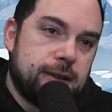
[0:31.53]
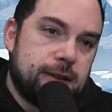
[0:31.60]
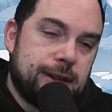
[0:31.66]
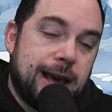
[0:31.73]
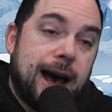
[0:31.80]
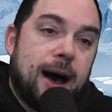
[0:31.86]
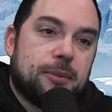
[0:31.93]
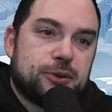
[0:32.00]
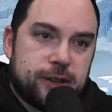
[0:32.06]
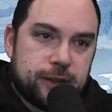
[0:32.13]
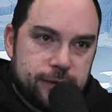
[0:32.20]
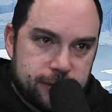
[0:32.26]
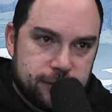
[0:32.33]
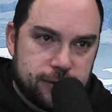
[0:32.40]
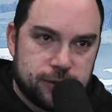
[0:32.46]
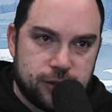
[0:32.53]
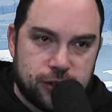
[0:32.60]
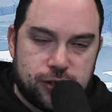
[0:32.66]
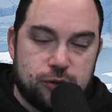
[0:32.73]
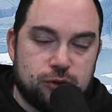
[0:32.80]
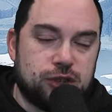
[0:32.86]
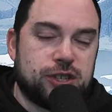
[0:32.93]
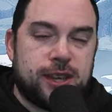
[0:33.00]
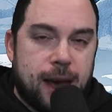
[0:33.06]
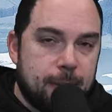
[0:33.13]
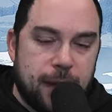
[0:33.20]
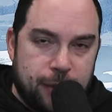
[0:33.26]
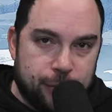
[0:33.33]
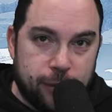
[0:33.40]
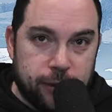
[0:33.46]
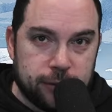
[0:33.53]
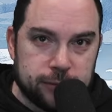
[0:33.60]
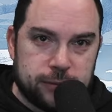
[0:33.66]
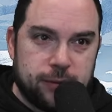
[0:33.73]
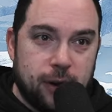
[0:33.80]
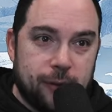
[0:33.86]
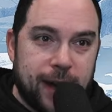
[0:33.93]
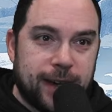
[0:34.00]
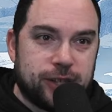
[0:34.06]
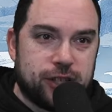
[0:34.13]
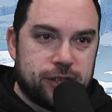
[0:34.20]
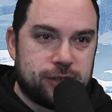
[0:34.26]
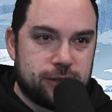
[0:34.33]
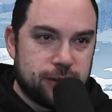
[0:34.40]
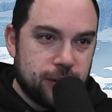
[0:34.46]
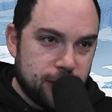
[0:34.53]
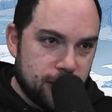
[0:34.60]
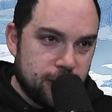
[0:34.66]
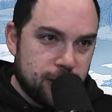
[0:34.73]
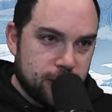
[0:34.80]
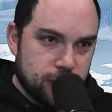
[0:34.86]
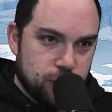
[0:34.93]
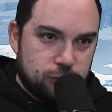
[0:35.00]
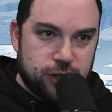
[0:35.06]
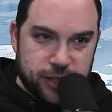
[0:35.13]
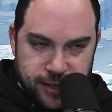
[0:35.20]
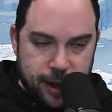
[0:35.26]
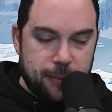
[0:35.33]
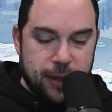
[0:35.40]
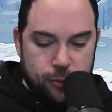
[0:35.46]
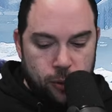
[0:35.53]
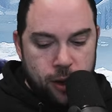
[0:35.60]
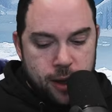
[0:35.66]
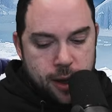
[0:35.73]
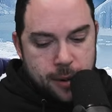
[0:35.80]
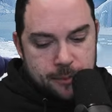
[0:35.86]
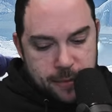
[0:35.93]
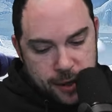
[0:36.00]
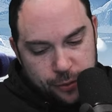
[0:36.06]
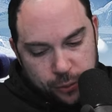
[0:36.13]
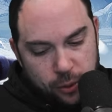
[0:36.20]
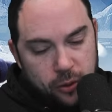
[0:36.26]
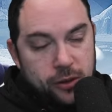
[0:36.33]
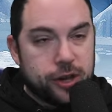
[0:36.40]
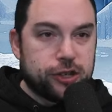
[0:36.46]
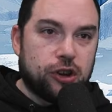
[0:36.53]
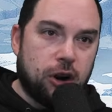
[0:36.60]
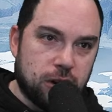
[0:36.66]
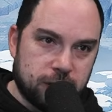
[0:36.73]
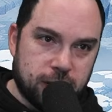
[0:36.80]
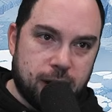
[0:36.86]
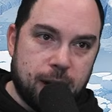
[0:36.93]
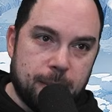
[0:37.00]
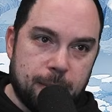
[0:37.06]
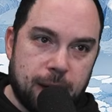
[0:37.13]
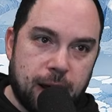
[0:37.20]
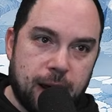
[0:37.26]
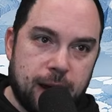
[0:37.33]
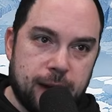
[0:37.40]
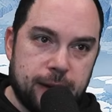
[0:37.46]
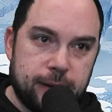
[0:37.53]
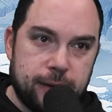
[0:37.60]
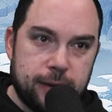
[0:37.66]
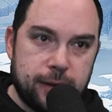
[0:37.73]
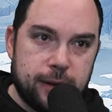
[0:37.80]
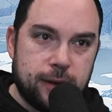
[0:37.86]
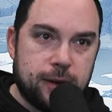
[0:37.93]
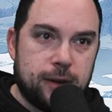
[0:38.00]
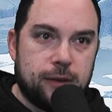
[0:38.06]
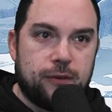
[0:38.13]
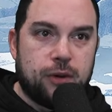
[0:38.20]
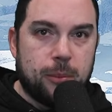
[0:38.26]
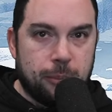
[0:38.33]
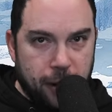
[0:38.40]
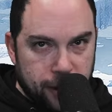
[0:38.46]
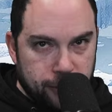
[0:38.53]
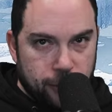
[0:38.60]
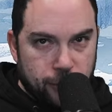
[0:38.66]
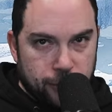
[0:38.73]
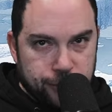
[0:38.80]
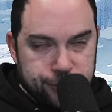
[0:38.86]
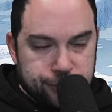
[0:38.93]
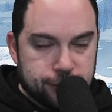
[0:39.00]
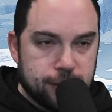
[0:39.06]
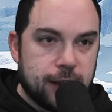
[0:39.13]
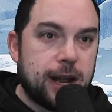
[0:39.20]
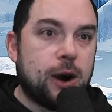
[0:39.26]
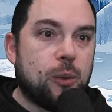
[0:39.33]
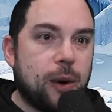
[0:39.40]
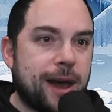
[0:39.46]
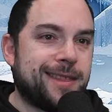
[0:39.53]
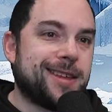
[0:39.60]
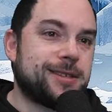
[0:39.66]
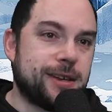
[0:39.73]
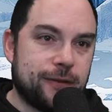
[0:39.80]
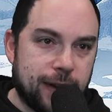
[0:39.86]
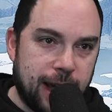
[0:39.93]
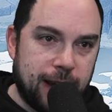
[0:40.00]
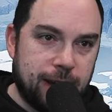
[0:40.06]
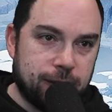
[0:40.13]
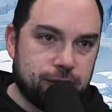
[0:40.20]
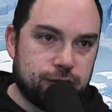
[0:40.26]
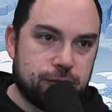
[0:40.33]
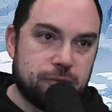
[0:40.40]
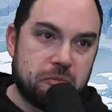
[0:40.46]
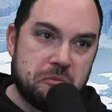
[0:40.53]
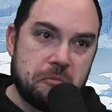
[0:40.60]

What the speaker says: The options. You just get mithril. Okay? You just get mithril. Mithril is hard to come by from bundles in a way that's advantaged.